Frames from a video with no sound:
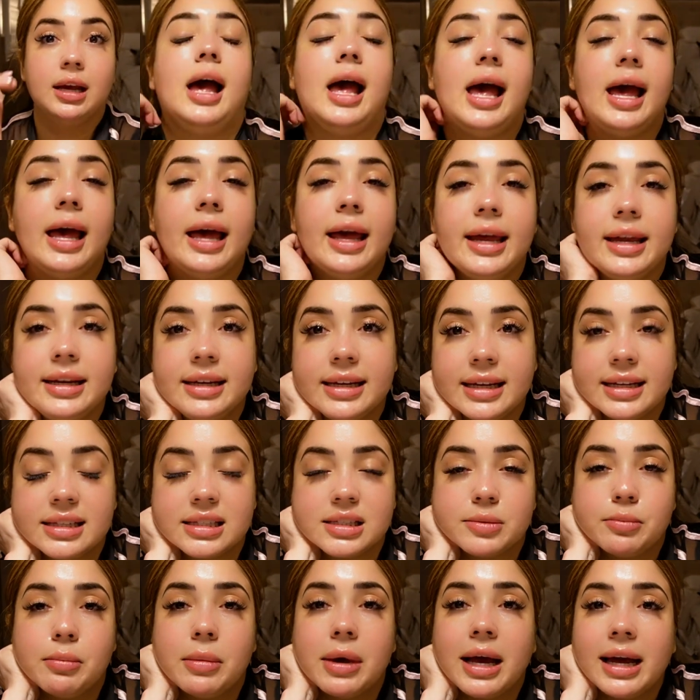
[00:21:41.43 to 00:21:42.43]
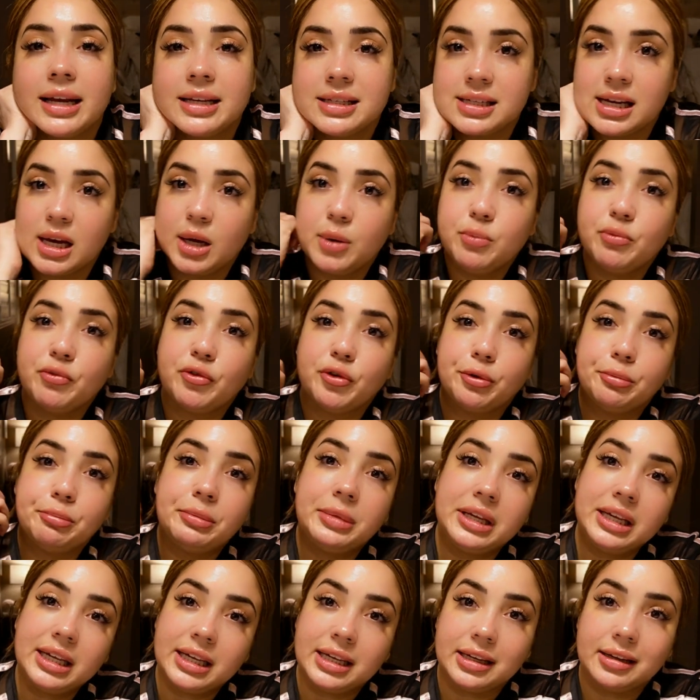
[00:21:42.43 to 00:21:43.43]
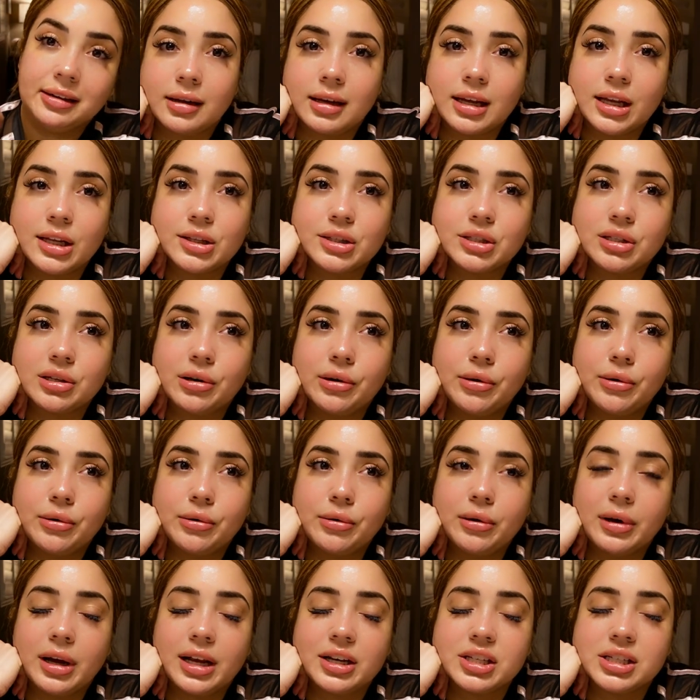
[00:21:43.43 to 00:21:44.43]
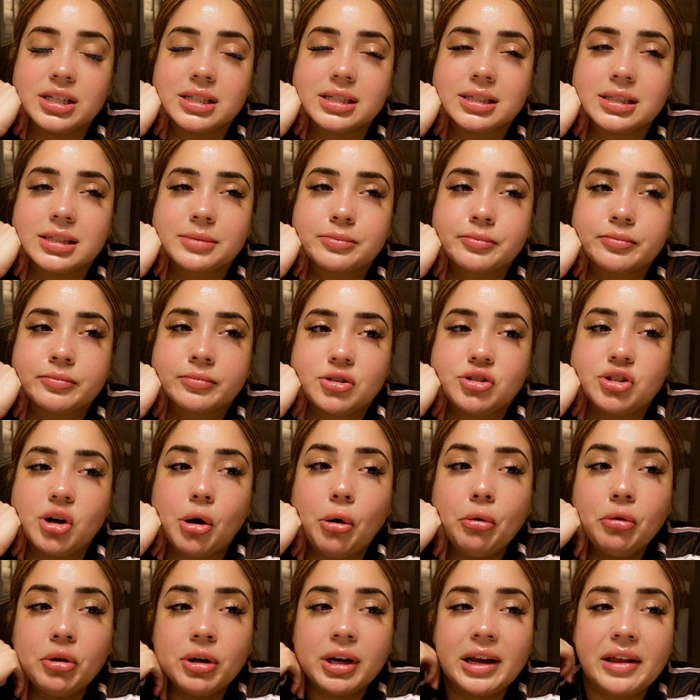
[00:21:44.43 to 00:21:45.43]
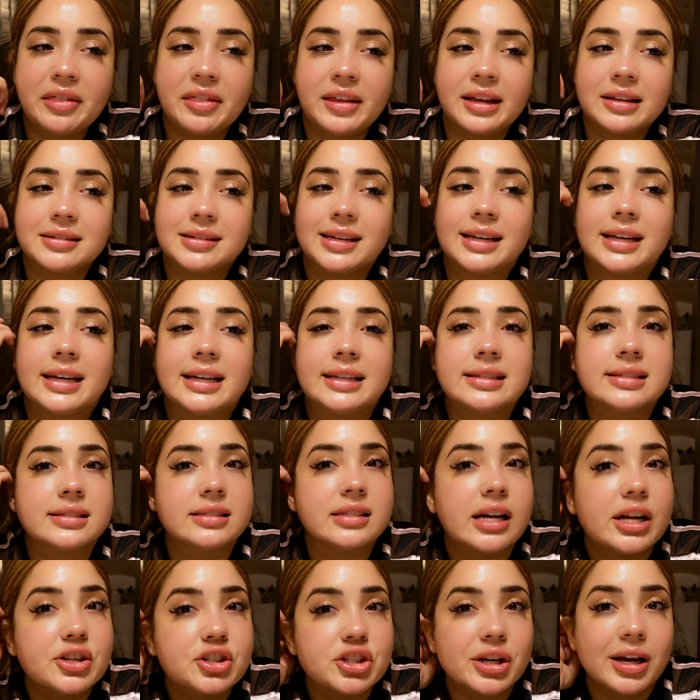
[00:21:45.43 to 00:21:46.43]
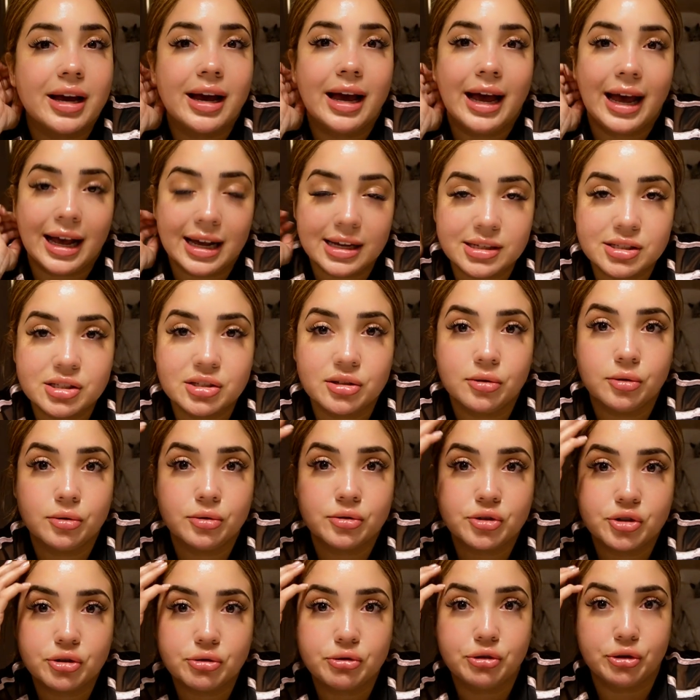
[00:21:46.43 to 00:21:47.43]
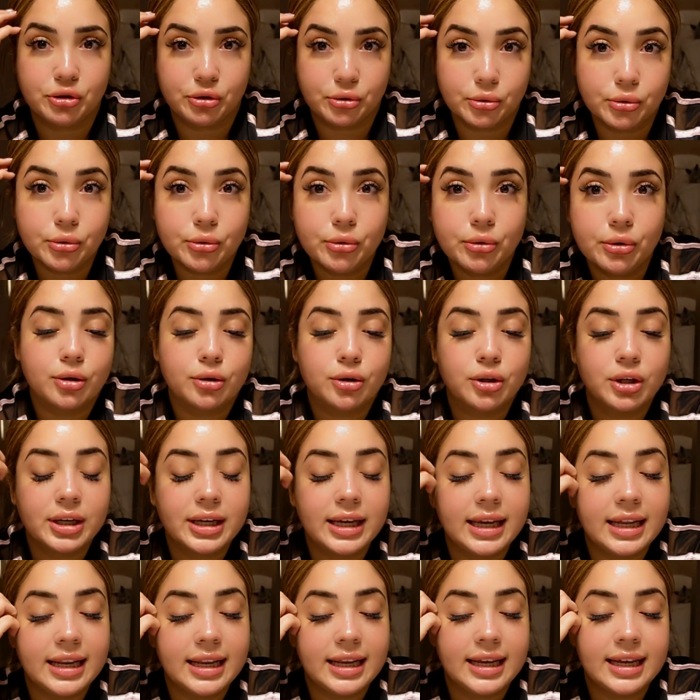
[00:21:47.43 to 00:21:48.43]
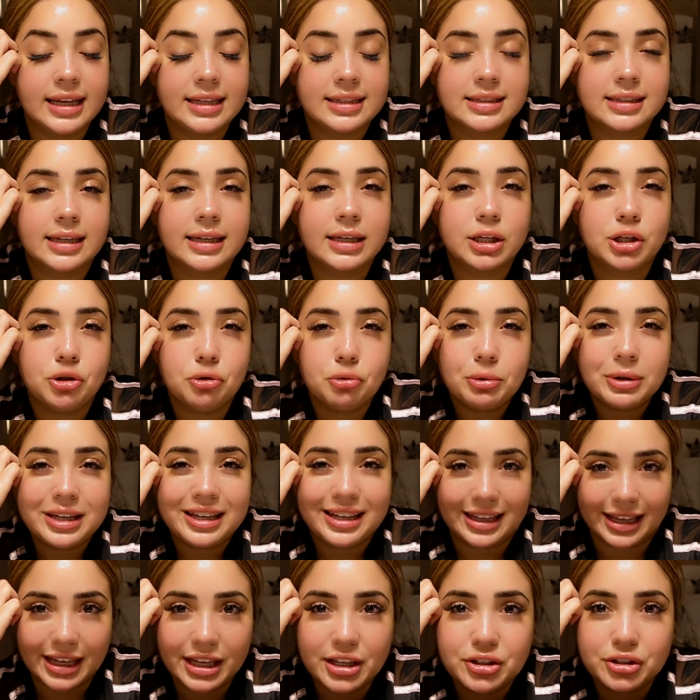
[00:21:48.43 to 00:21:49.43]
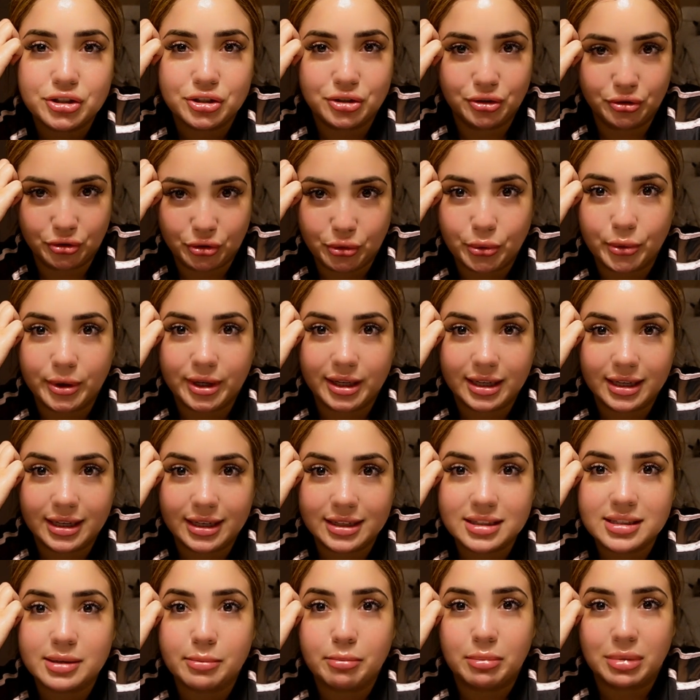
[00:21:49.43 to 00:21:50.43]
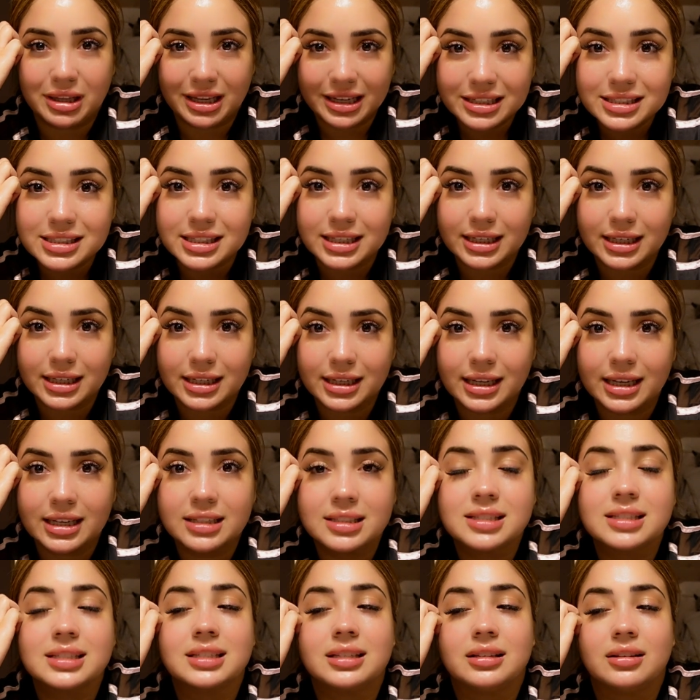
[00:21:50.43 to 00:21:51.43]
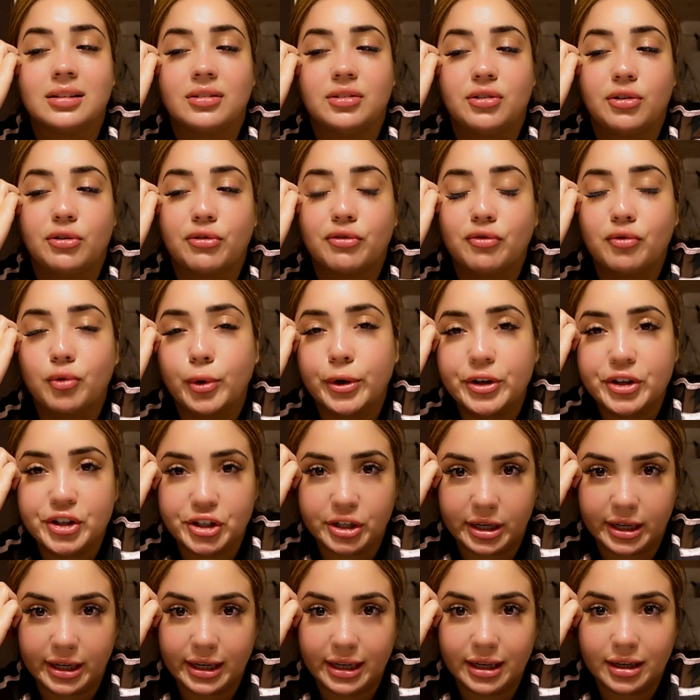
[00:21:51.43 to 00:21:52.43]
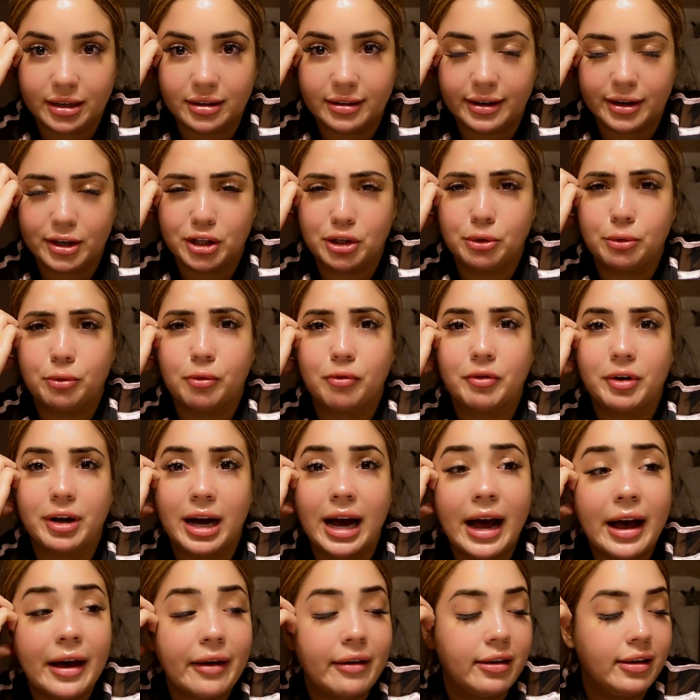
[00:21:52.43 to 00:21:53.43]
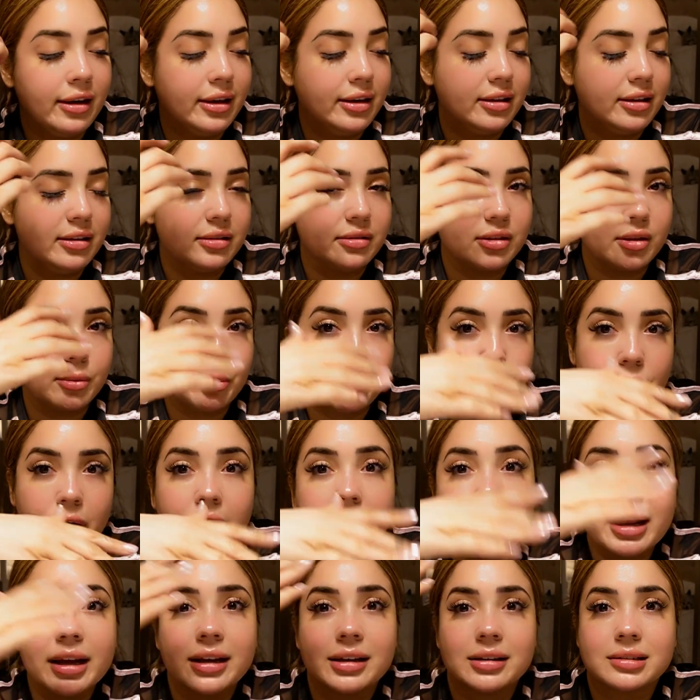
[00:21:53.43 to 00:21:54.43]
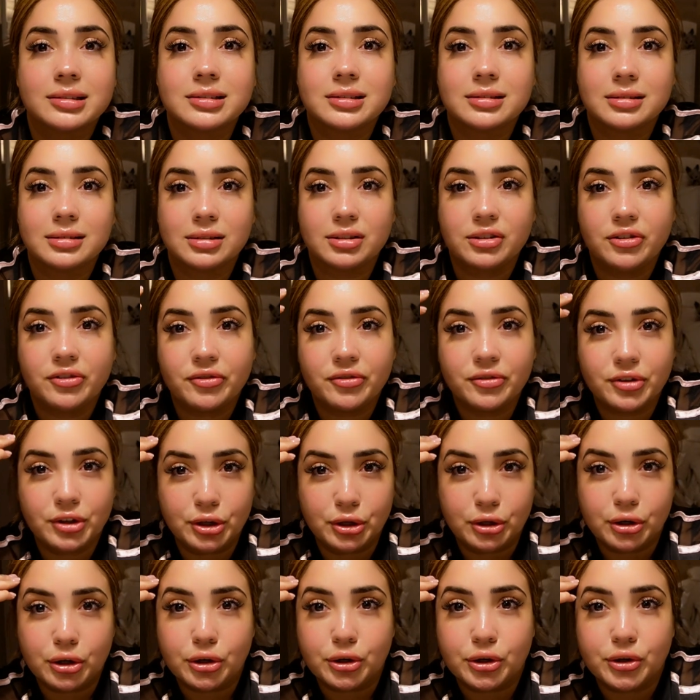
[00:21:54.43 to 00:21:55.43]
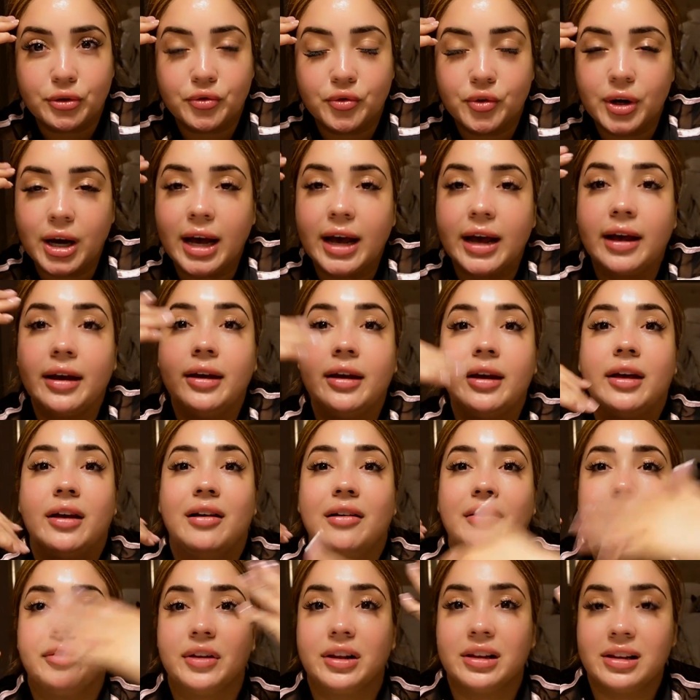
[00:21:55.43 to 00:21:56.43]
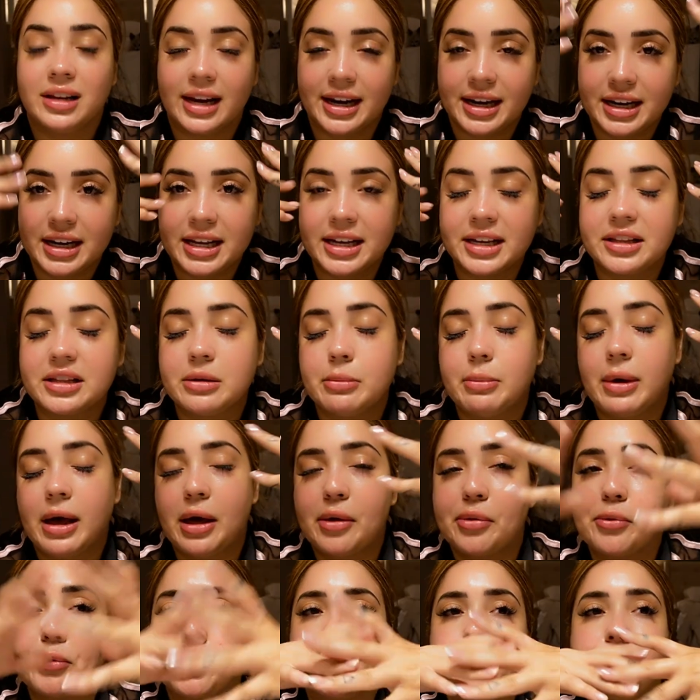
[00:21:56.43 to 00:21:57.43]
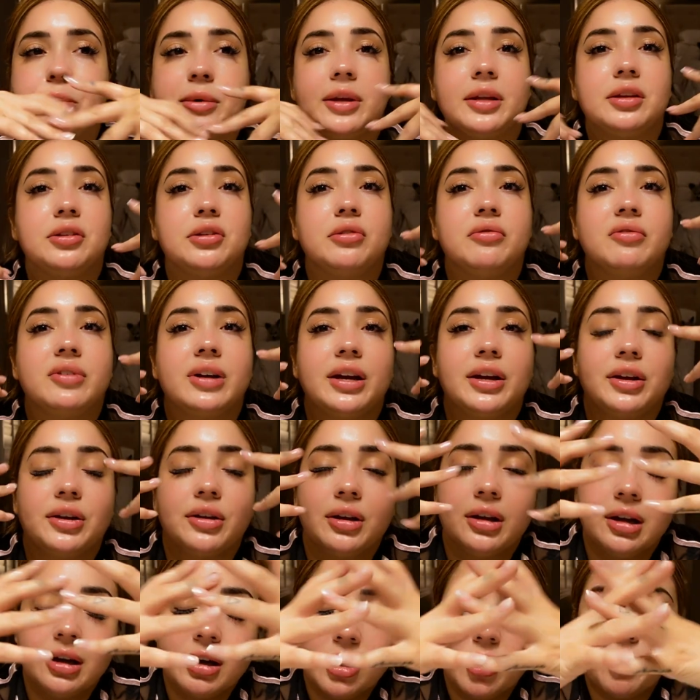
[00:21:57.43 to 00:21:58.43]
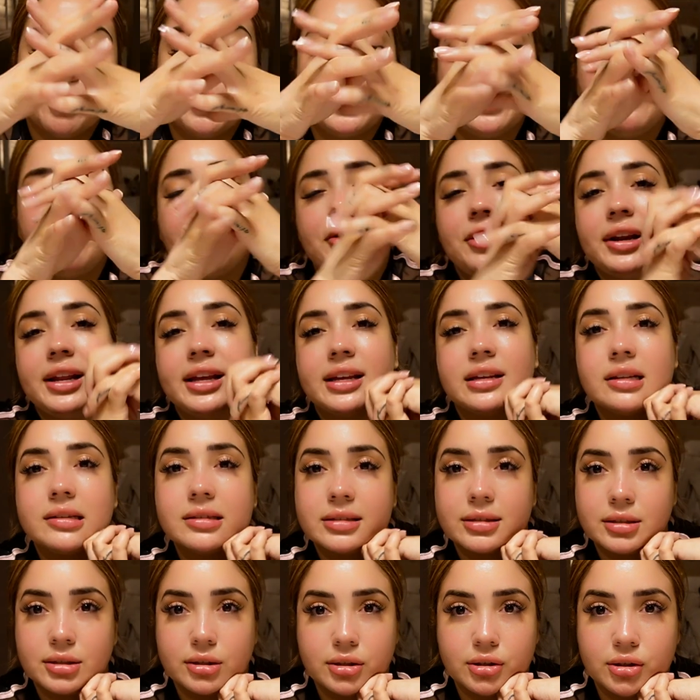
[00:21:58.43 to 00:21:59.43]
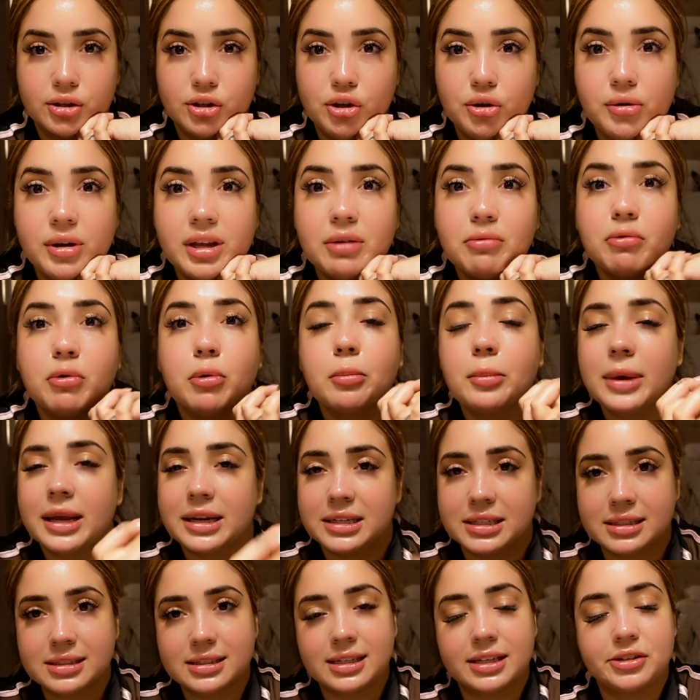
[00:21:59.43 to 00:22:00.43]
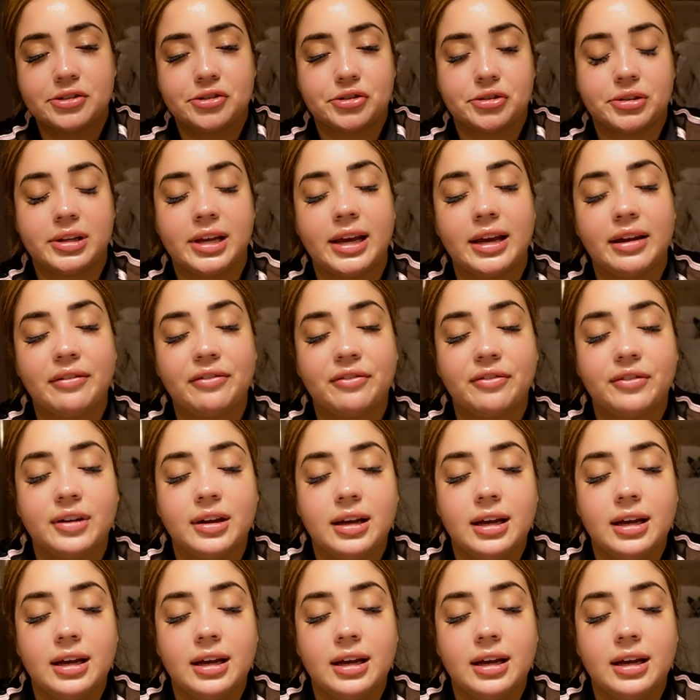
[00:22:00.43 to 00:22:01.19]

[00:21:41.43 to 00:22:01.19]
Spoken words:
And it's my time for me. And so I just don't look at things like it's such a hassle to do. Look at it as like you get to do it. It's a blessing. It's, you're fortunate. Like, you've got the products. You've got the lighting in the bathroom and you've got whatever it is. You can romanticize your life.